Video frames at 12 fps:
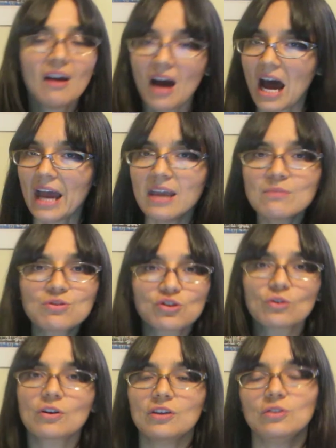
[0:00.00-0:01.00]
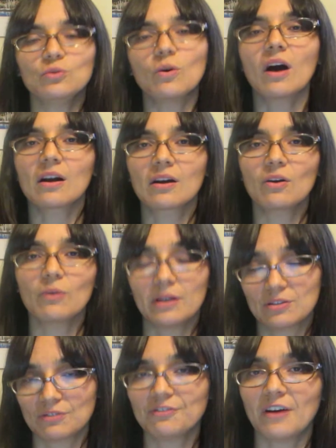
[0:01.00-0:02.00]
I am sure you are going
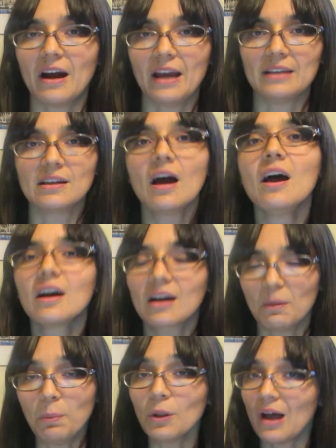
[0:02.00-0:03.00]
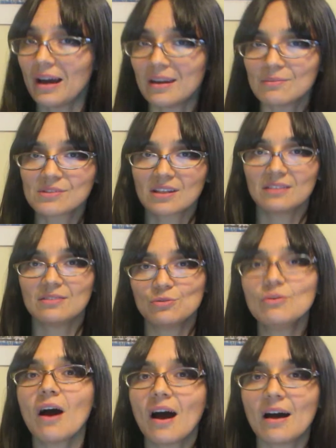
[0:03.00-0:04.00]
to find a couple items that do
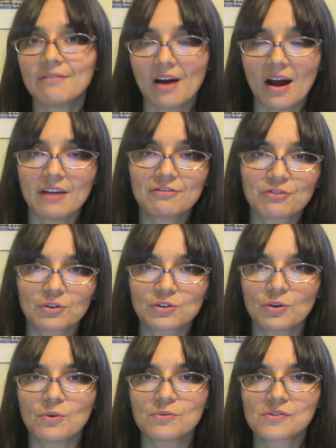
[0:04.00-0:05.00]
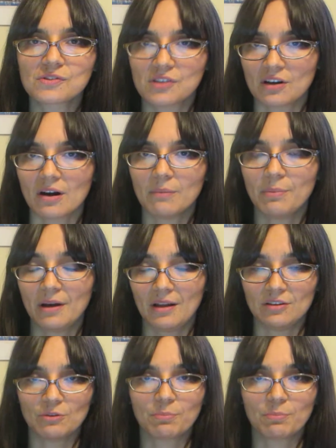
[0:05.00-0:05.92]
have high fructose syrup, and you're